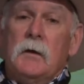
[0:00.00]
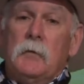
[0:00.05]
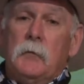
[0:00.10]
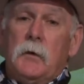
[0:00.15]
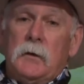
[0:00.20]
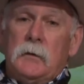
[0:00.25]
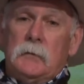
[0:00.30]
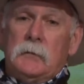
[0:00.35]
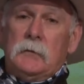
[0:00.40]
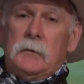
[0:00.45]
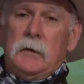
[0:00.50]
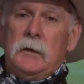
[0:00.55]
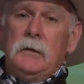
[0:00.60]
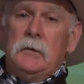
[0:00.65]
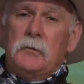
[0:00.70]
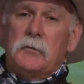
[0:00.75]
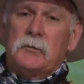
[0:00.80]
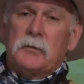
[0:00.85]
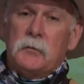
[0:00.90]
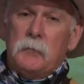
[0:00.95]
but he
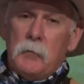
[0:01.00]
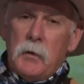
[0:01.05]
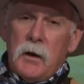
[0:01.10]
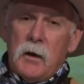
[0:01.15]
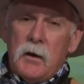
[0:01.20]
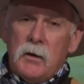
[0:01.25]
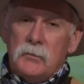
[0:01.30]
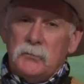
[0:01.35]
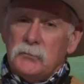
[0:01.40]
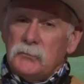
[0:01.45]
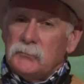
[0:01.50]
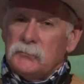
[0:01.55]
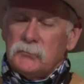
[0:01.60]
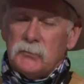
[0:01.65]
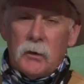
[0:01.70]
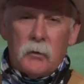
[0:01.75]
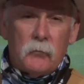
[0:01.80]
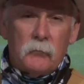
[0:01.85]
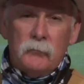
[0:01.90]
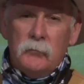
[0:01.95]
looked at marriage and
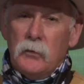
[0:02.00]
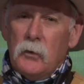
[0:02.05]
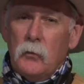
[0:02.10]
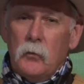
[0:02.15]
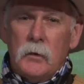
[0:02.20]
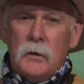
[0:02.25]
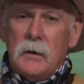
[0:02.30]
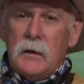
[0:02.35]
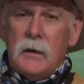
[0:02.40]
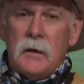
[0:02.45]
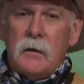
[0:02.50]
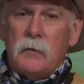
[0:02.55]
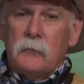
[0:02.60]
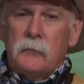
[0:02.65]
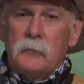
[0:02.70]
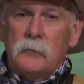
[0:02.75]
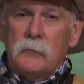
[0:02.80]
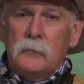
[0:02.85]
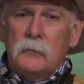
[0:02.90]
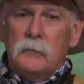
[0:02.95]
saw no way
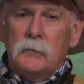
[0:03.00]
out.